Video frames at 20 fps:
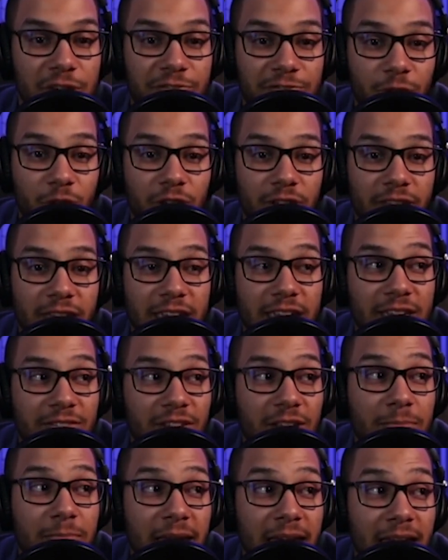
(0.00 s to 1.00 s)
Before they
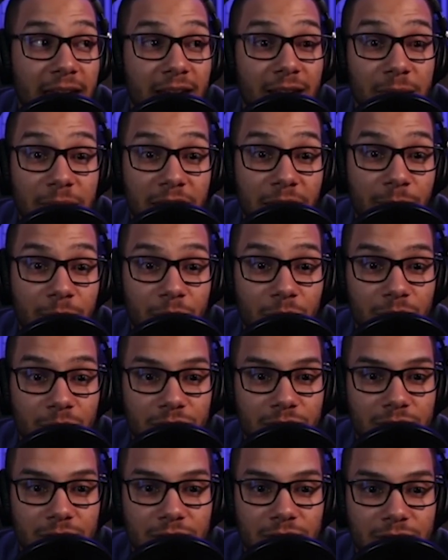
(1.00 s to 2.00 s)
even made
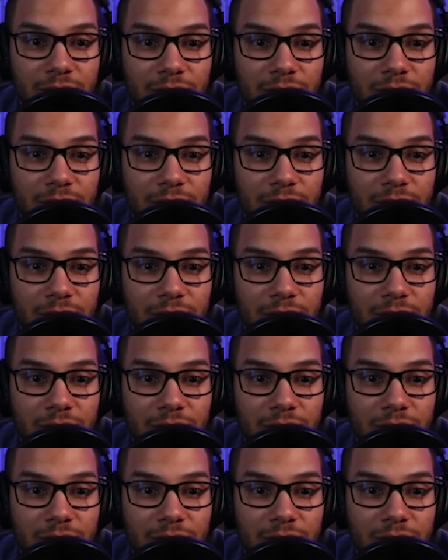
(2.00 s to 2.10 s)
amiibos?